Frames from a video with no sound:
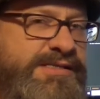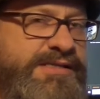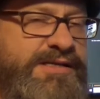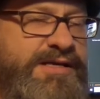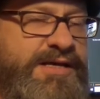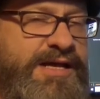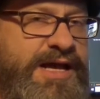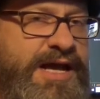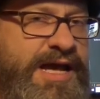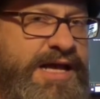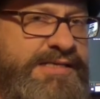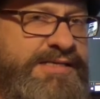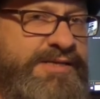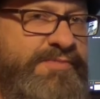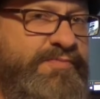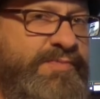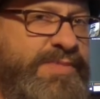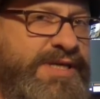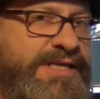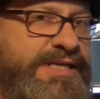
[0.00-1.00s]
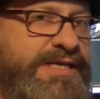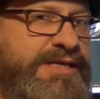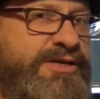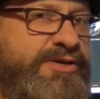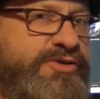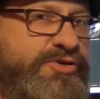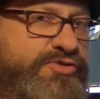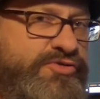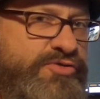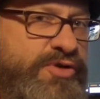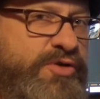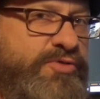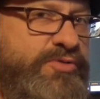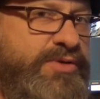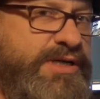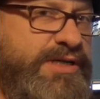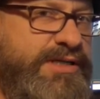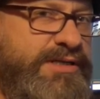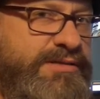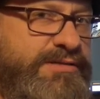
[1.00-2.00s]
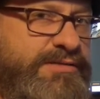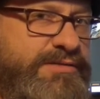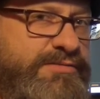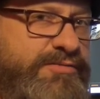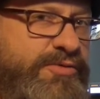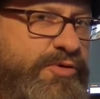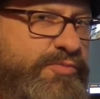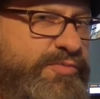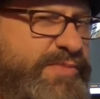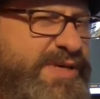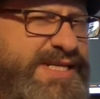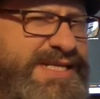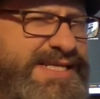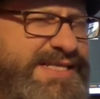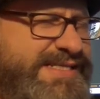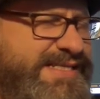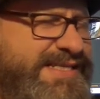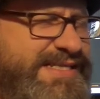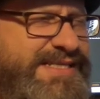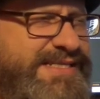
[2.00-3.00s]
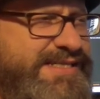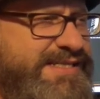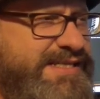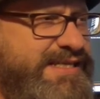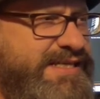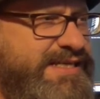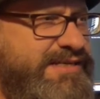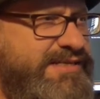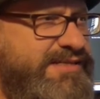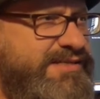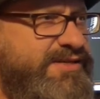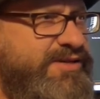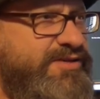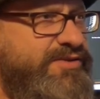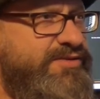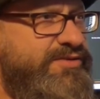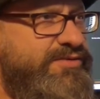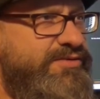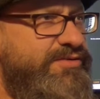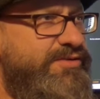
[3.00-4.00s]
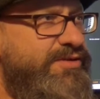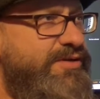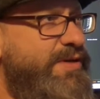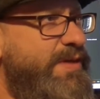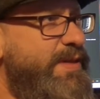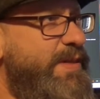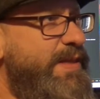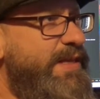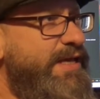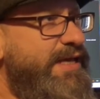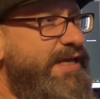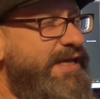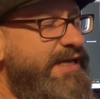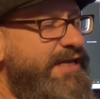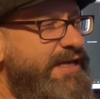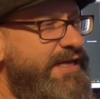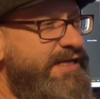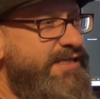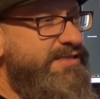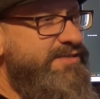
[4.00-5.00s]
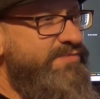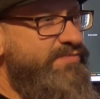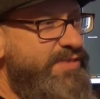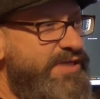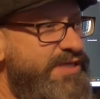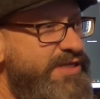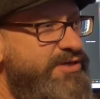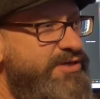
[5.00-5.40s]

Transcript: it as a MIDI controller, or MIDI CC, so it has MIDI